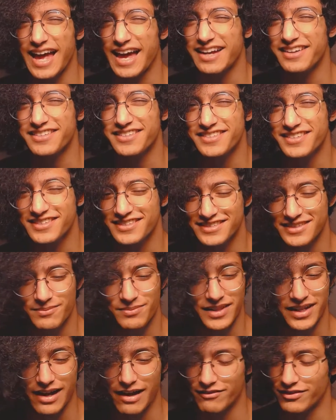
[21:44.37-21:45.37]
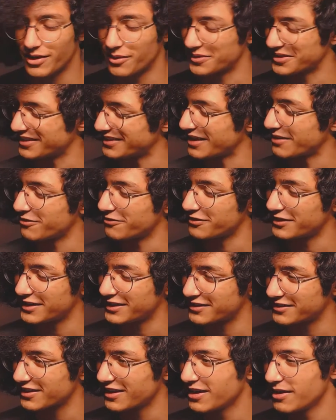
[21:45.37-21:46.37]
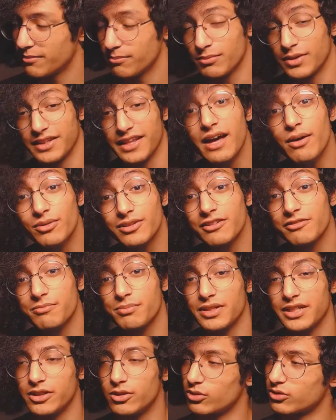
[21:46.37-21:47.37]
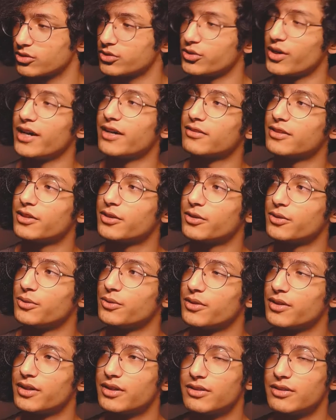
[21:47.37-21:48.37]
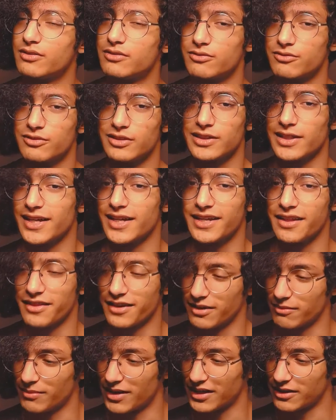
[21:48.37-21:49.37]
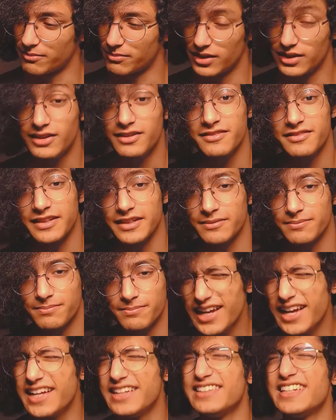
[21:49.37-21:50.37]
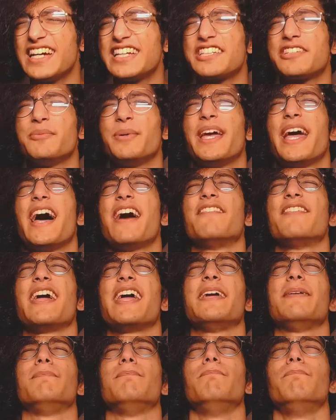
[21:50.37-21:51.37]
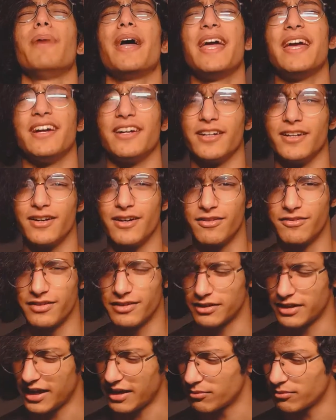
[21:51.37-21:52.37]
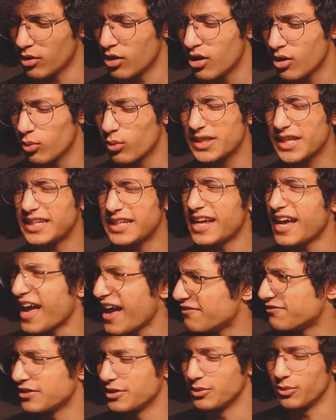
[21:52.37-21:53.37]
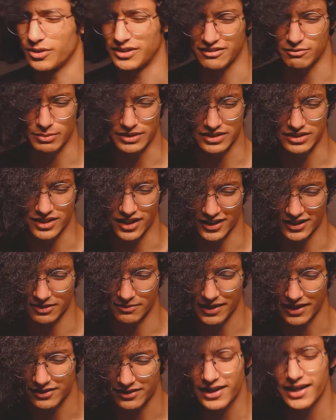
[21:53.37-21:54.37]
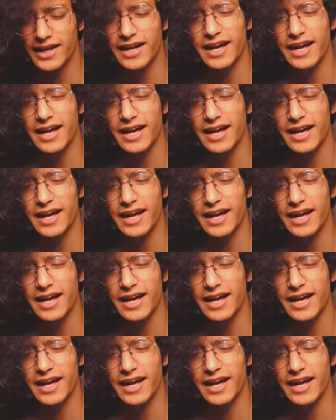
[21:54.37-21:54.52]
X or something, I forgot what the name of it is. But that one looks pretty cool too. I don't know really anything about it, but it looks neat. Next we have a banger of a game, one that everyone has been talking about,